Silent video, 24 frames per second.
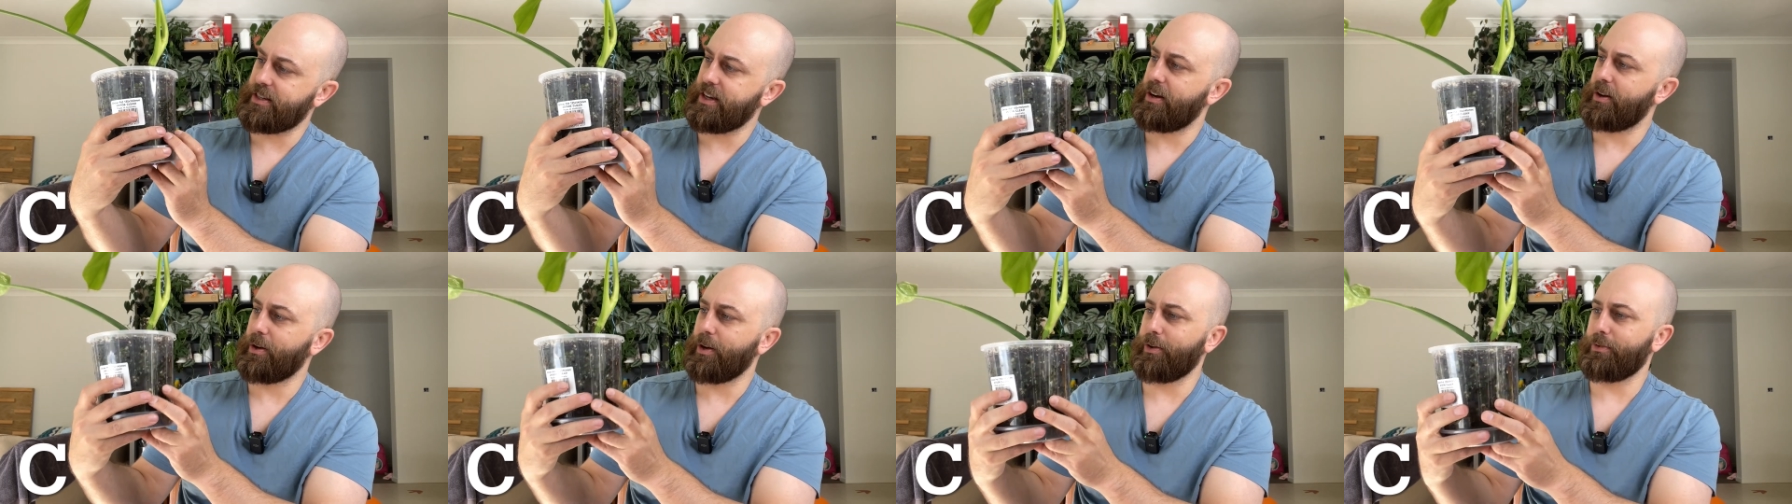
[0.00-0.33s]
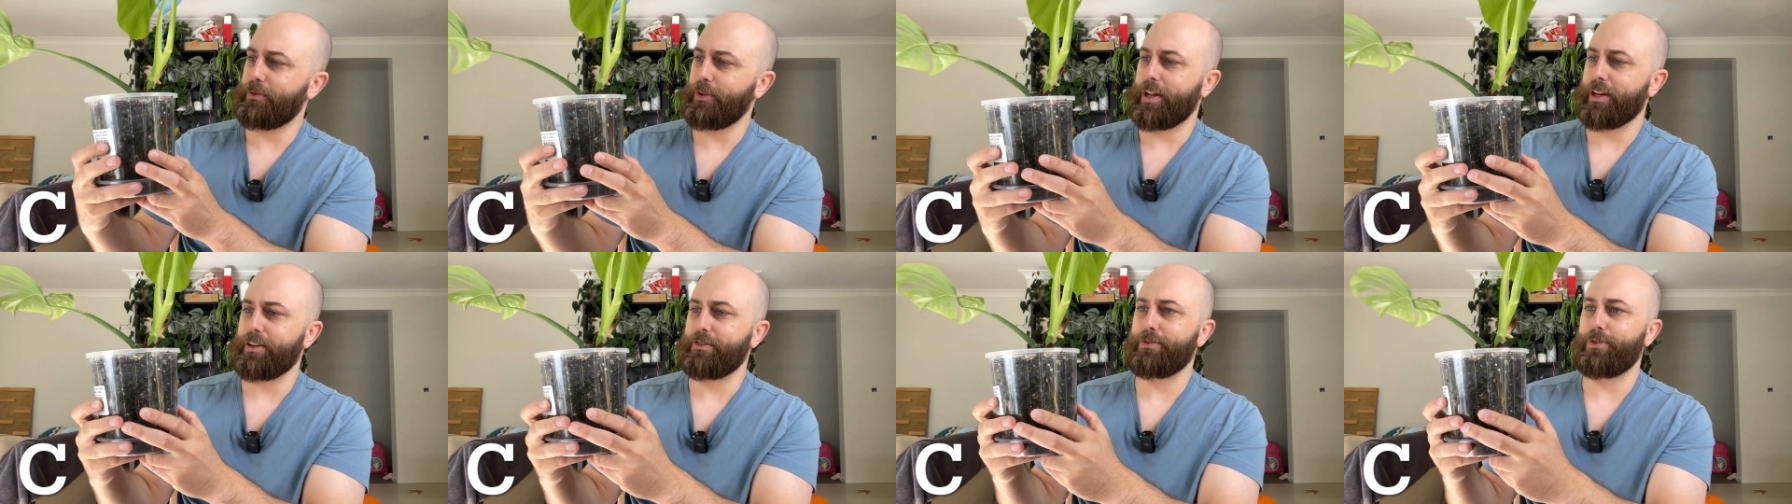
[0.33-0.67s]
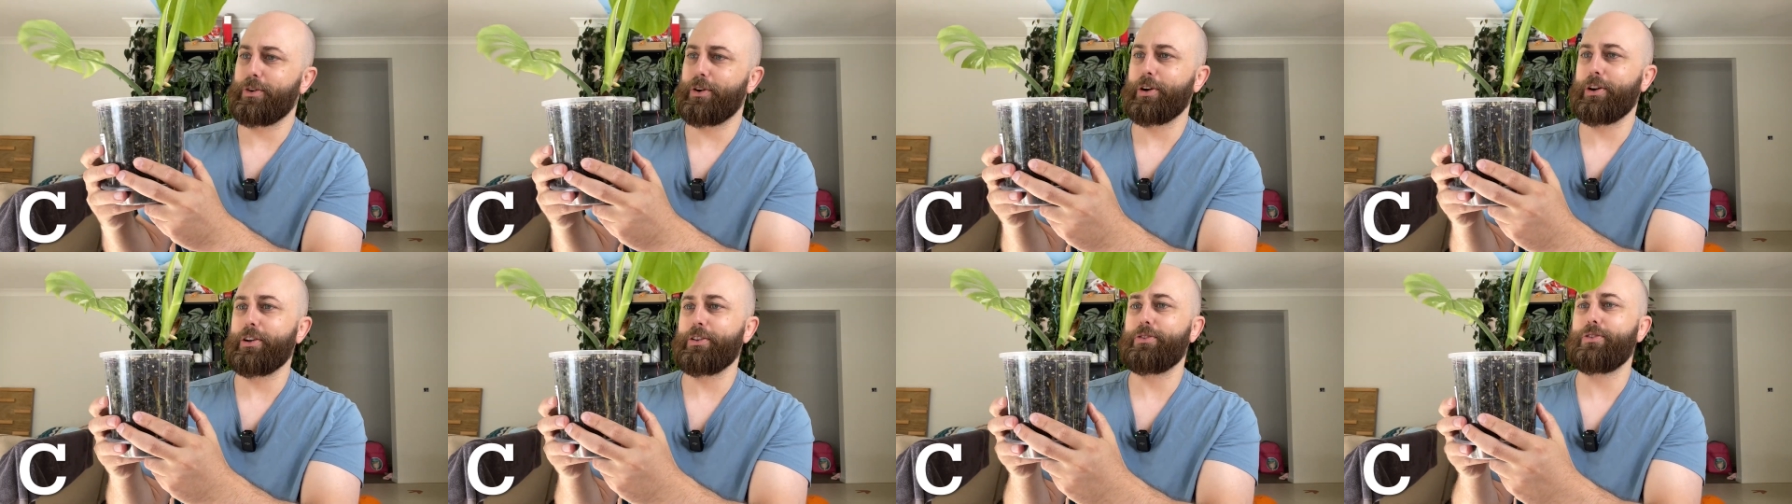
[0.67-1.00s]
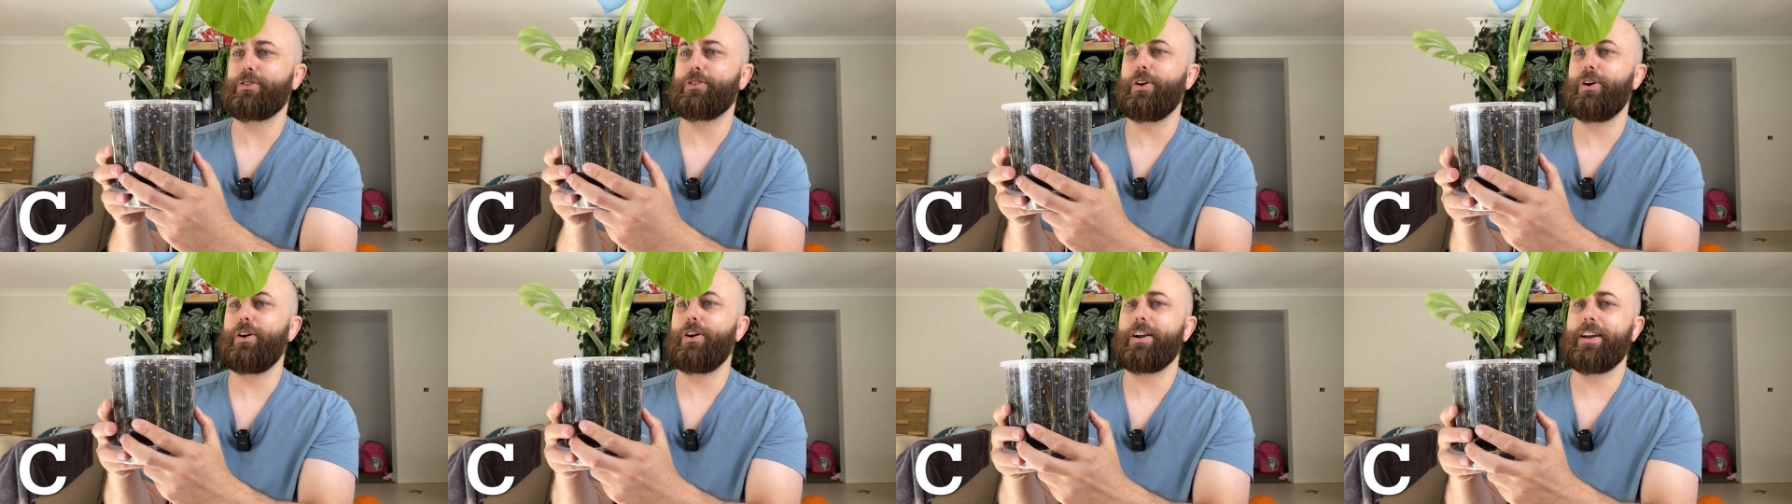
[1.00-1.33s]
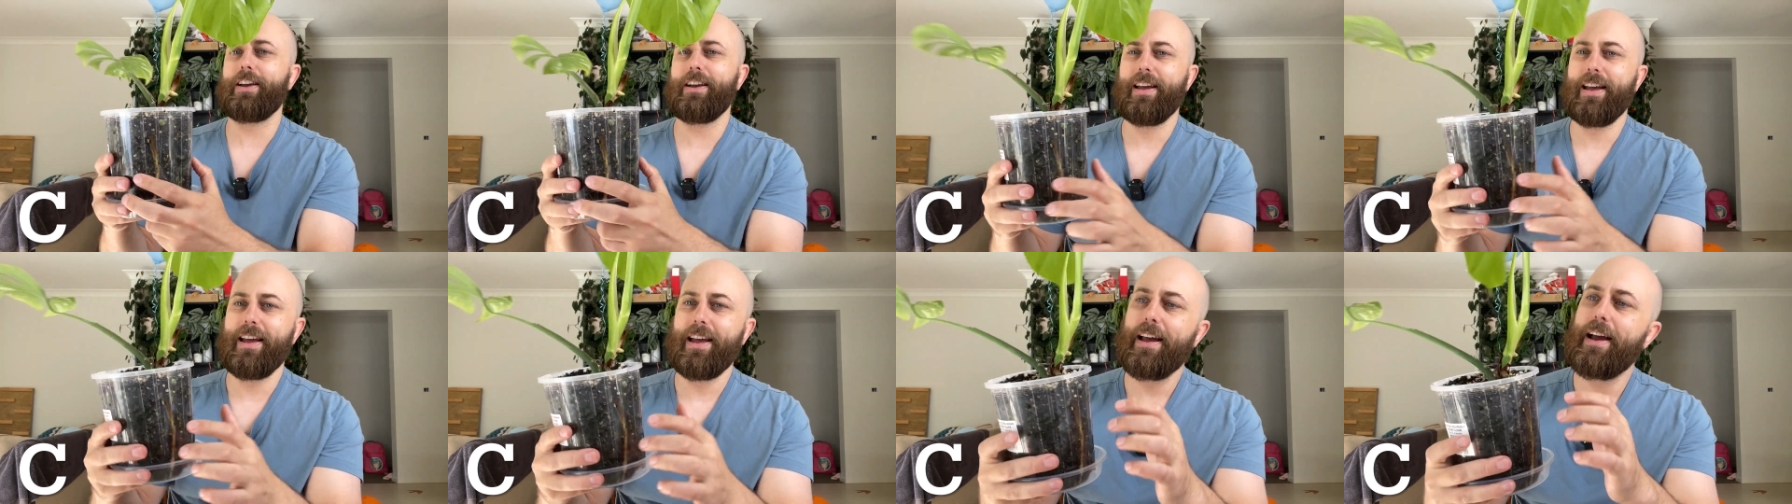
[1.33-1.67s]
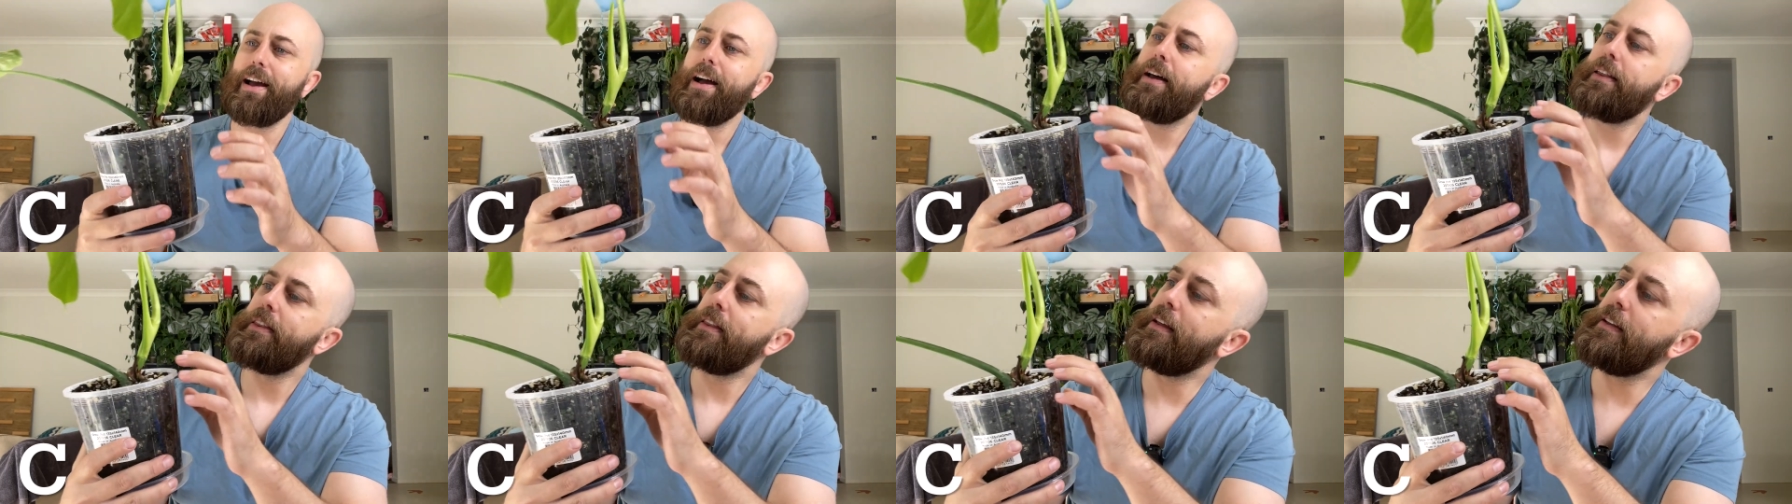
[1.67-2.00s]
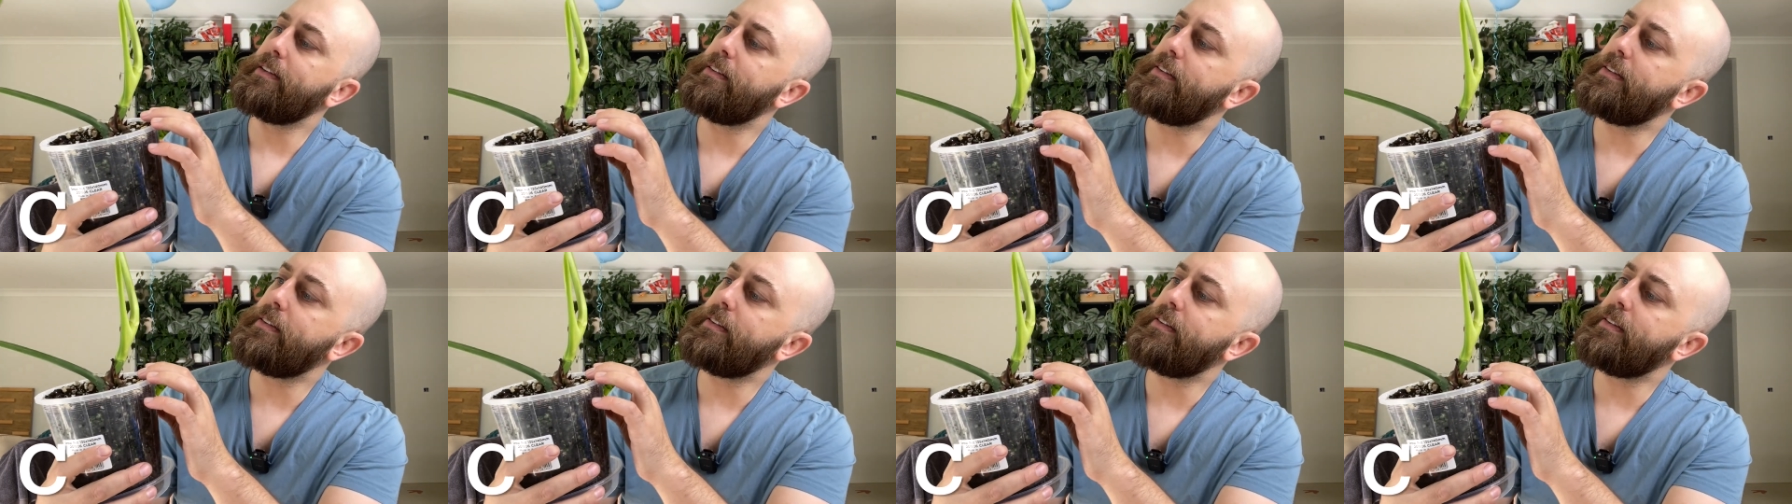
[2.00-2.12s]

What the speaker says: going off like a frog in a sock. There